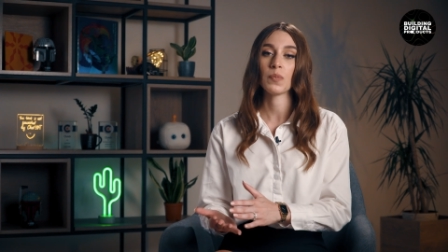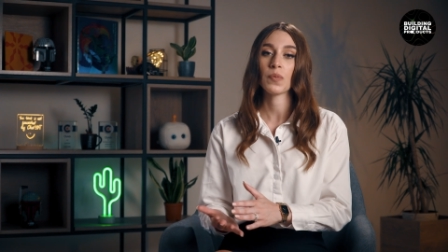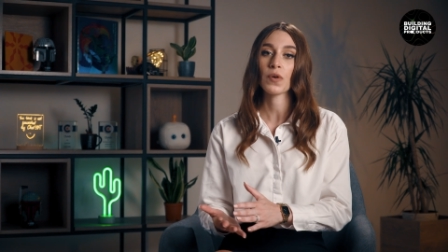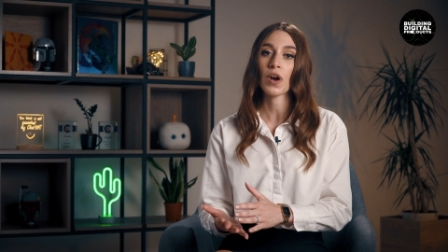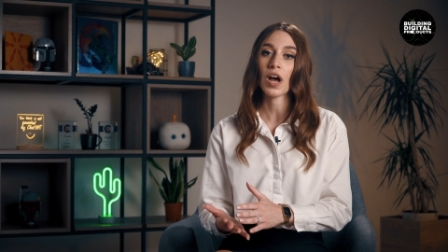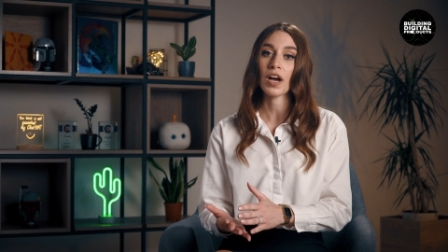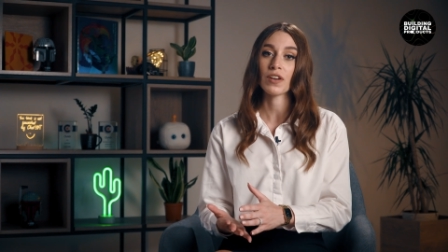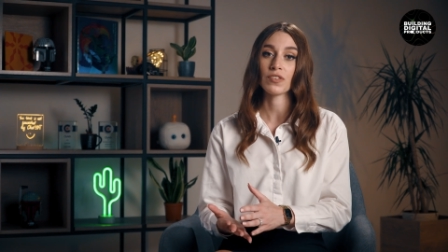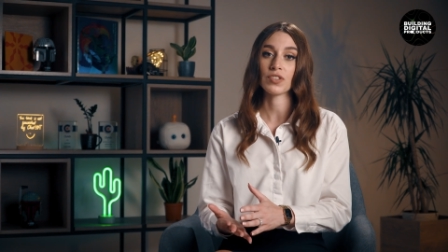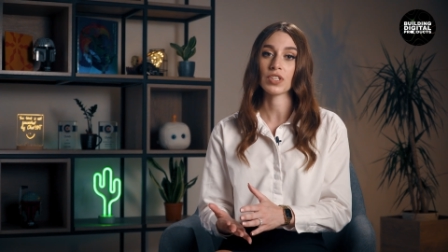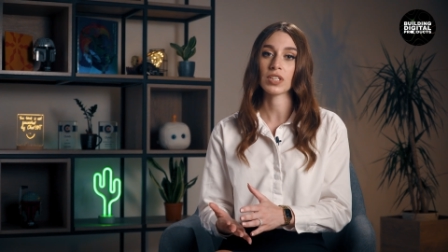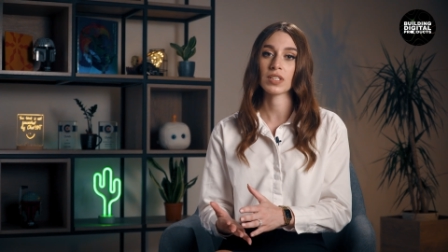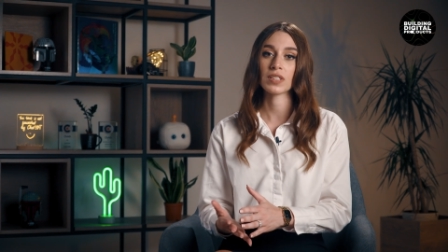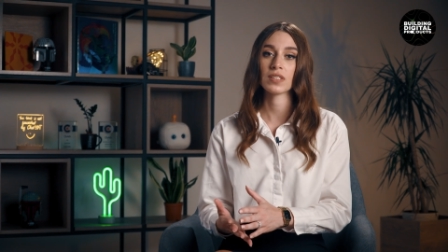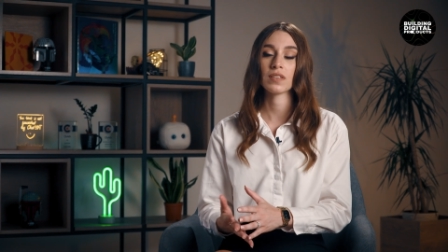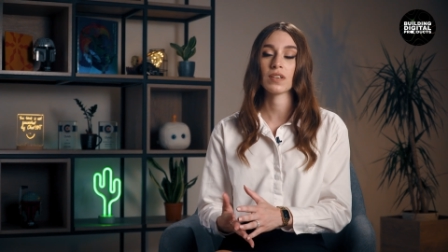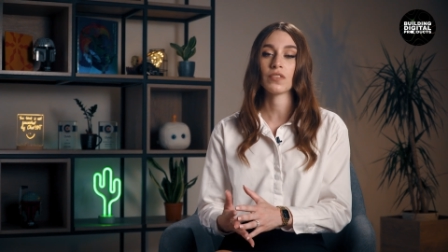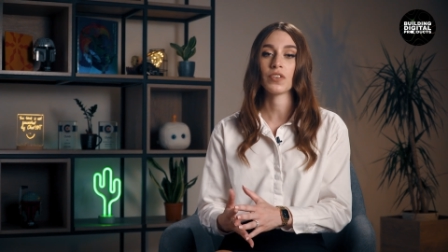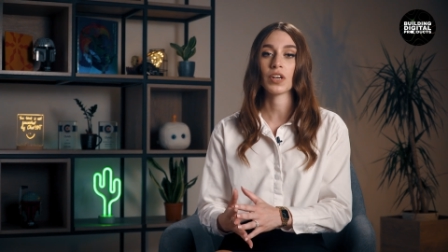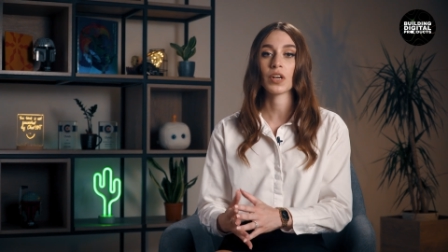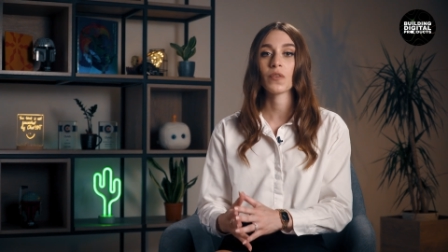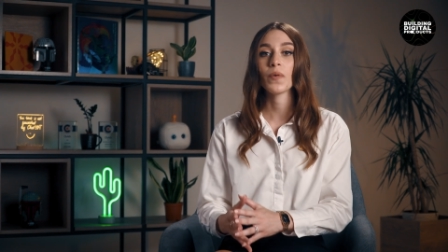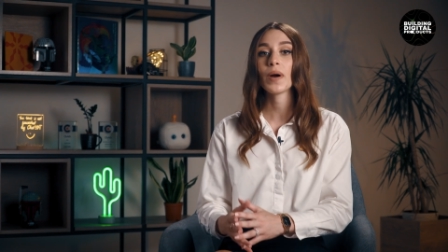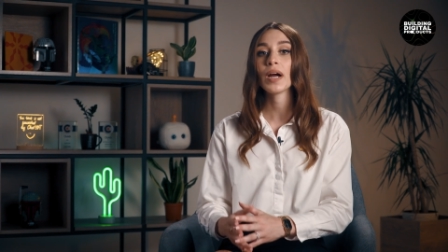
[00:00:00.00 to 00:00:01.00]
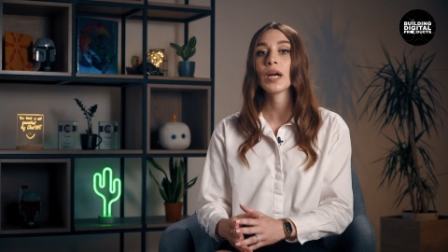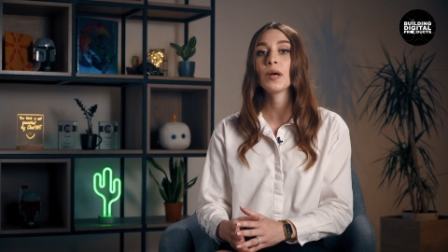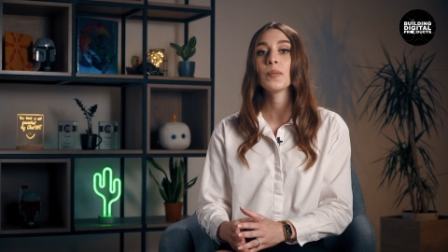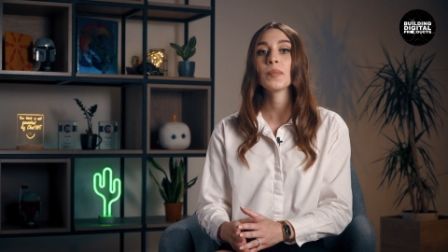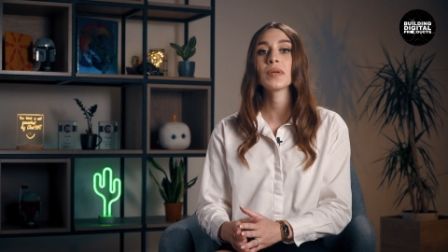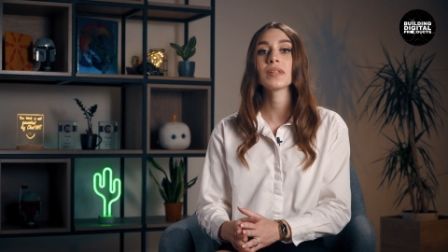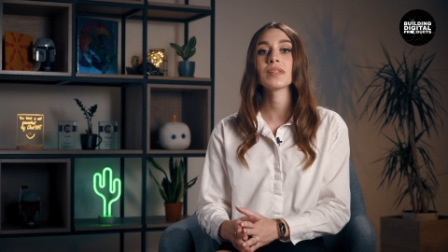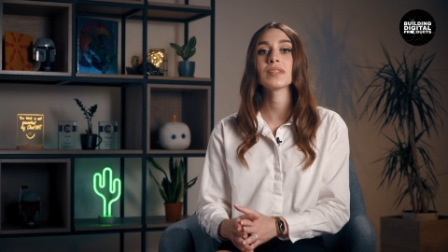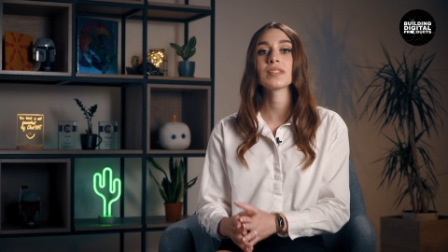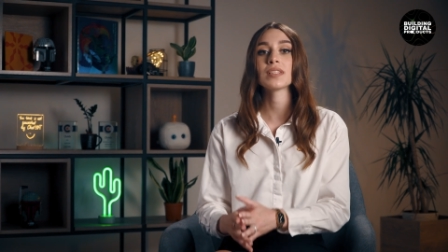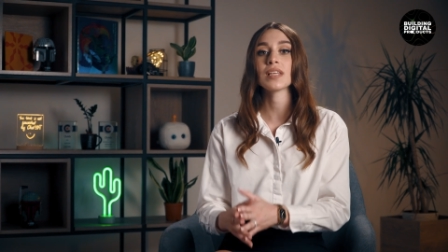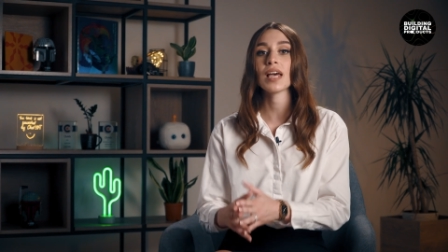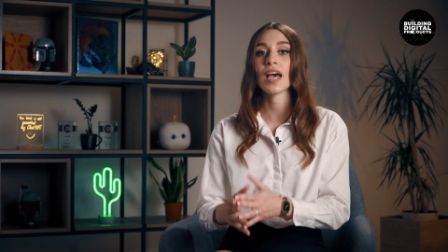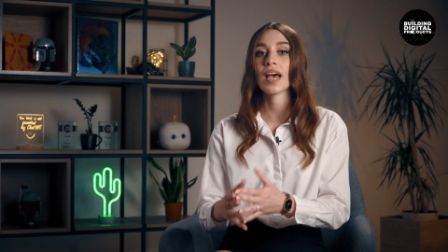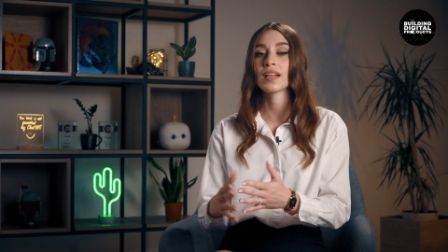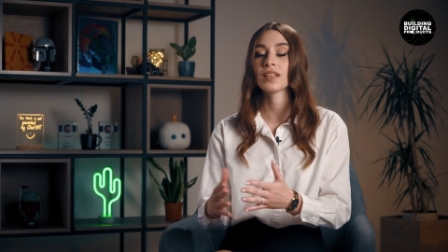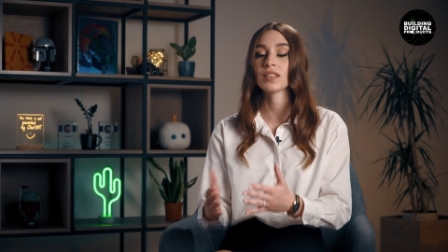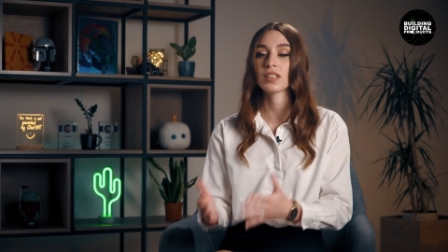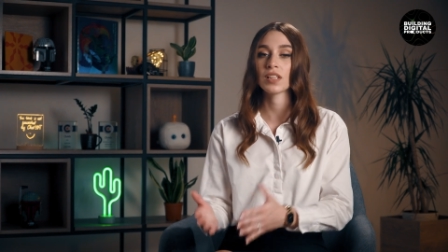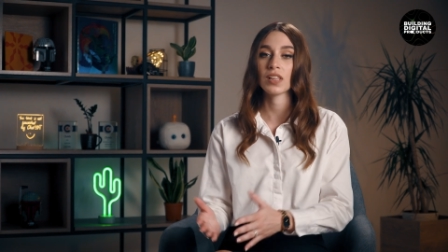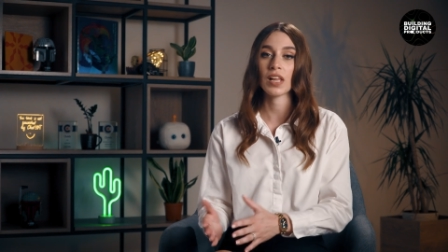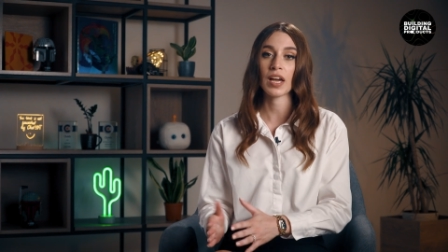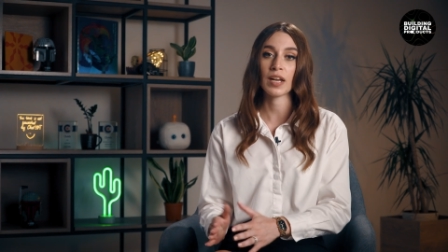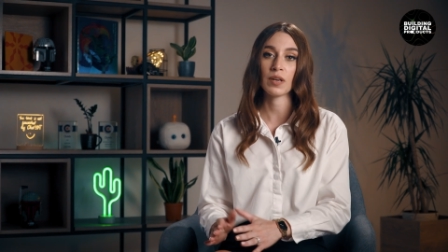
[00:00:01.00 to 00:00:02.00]
projects' requirements
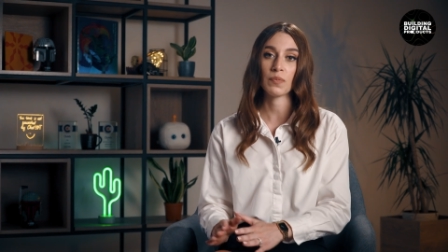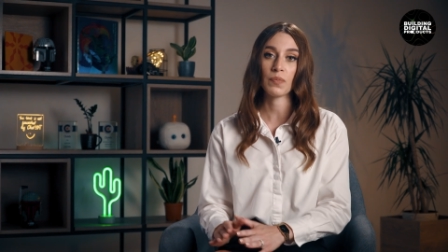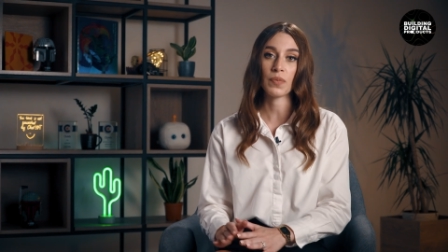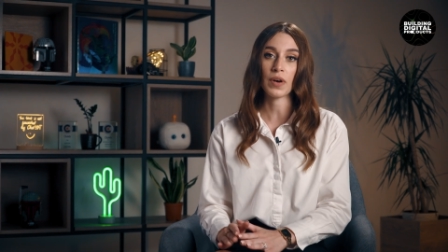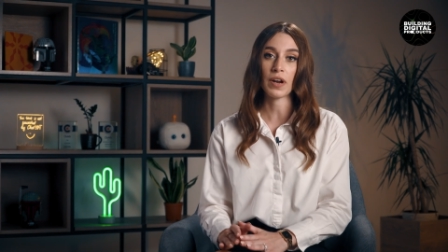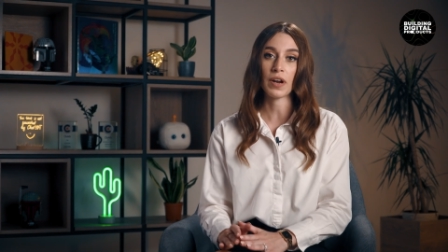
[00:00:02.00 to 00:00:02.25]
and client